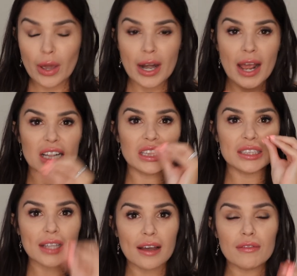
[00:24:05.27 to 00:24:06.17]
And I
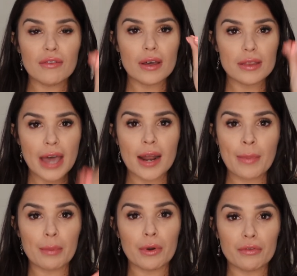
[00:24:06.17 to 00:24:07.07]
love that
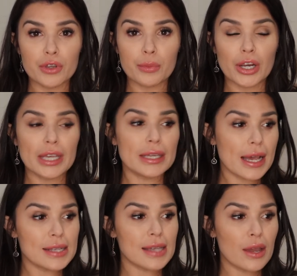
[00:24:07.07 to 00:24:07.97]
about perfumery.
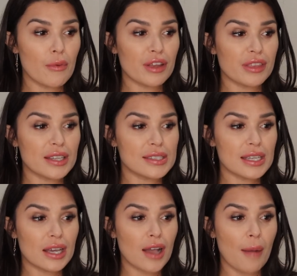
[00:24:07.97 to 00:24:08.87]
Yes, I wear things to
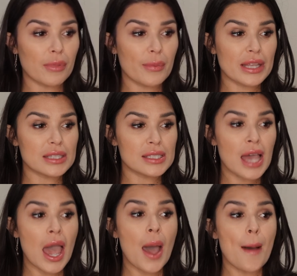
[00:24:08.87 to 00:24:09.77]
get compliments,
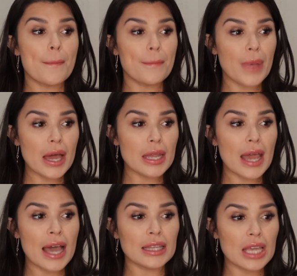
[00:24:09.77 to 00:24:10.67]
but
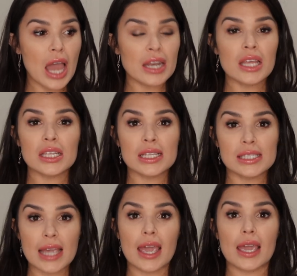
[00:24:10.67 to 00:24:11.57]
at the end of the
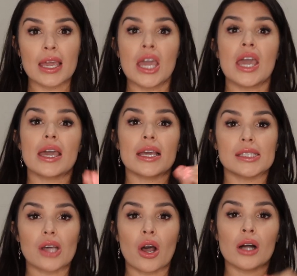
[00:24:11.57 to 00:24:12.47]
day,
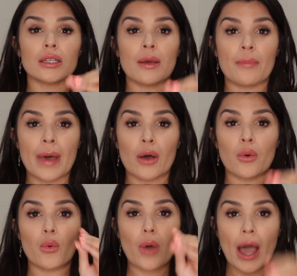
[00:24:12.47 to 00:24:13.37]
it's all
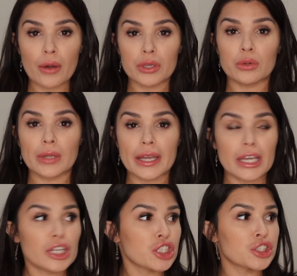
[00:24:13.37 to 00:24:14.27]
about how you like
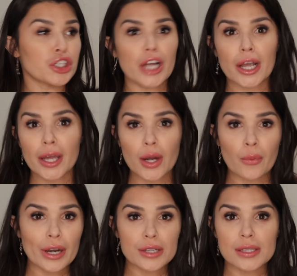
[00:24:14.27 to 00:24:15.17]
it. Because you're not gonna
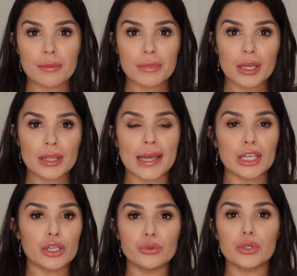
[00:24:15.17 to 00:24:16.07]
wear something that
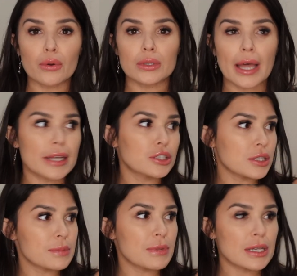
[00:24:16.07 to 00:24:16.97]
you don't like
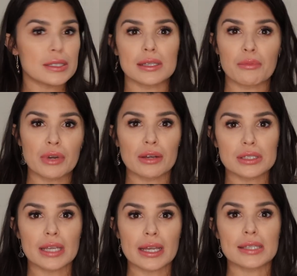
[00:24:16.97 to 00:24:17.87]
just because someone
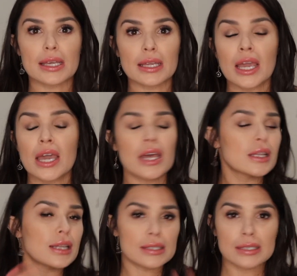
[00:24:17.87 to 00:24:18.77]
else likes it.
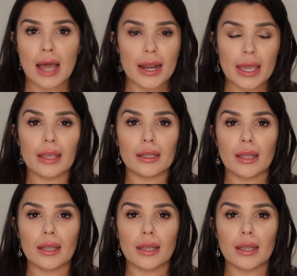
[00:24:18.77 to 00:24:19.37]
That's not it.